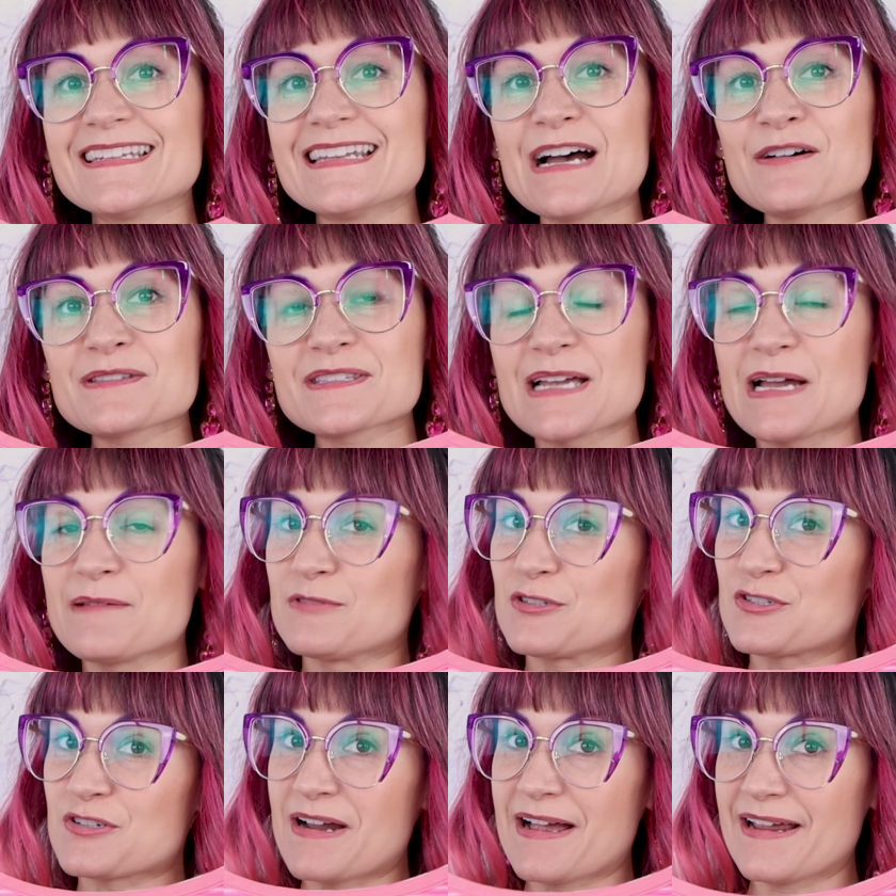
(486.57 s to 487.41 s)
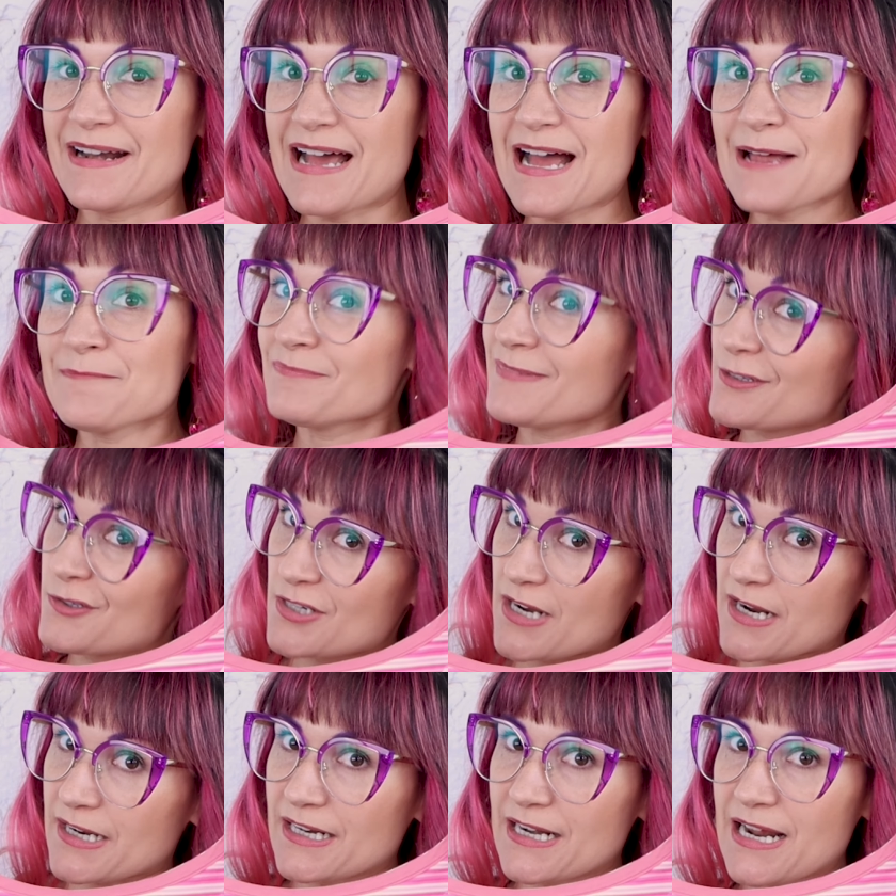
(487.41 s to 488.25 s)
Now it's time to try it on,
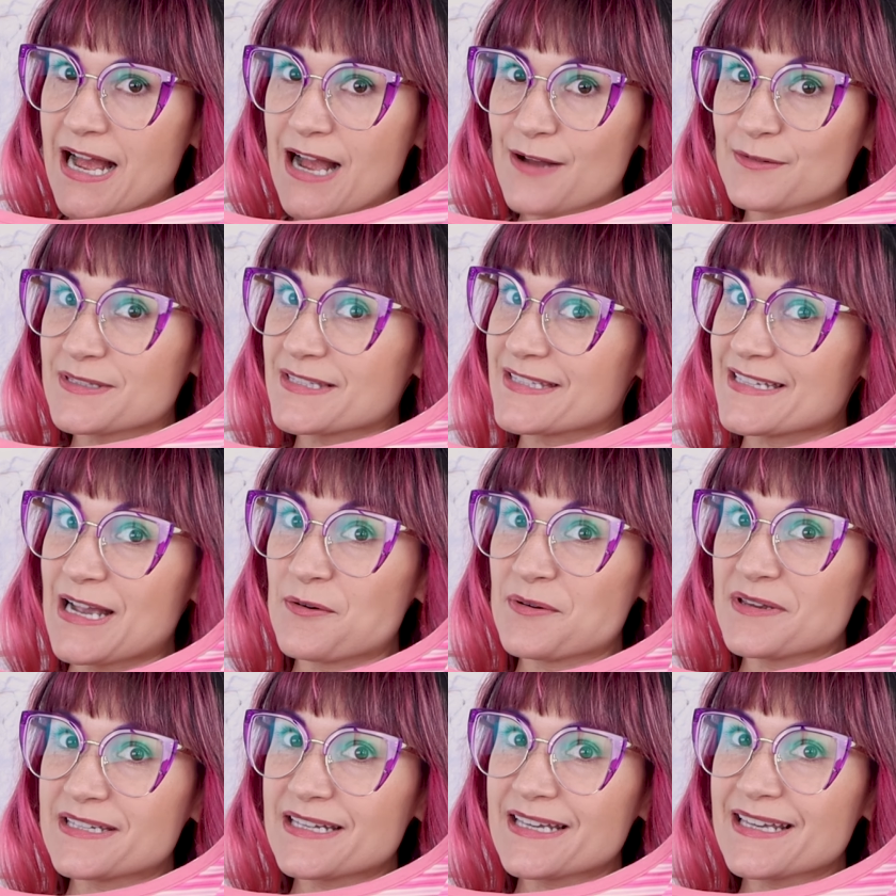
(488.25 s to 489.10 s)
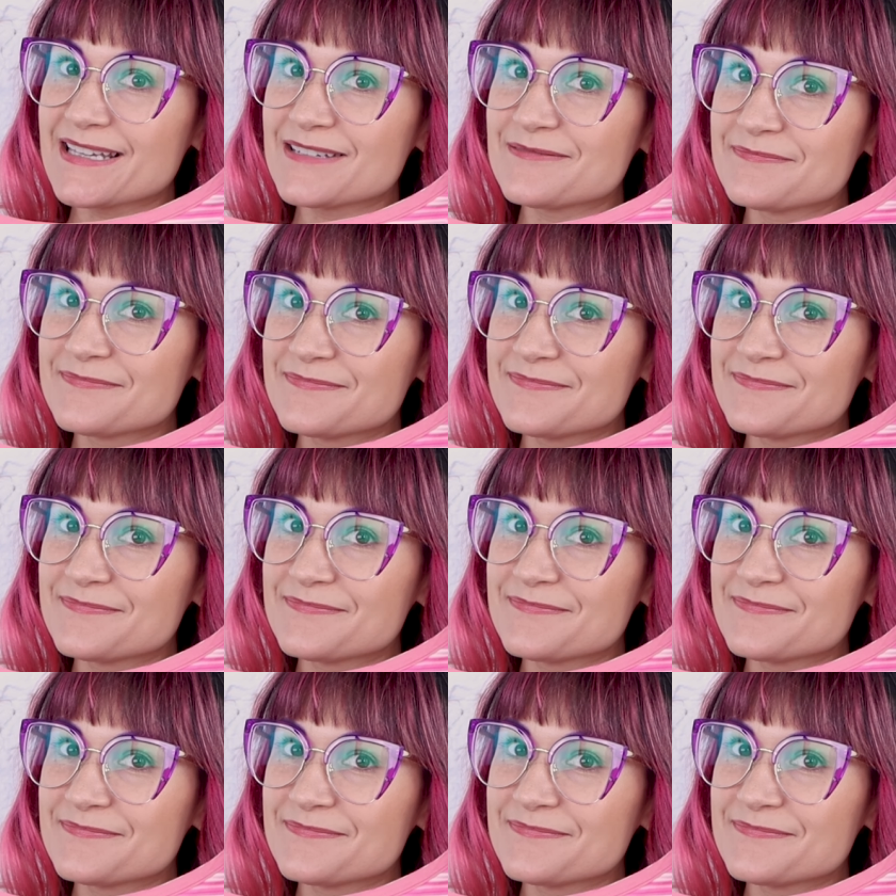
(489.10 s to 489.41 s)
check it out, see how we did.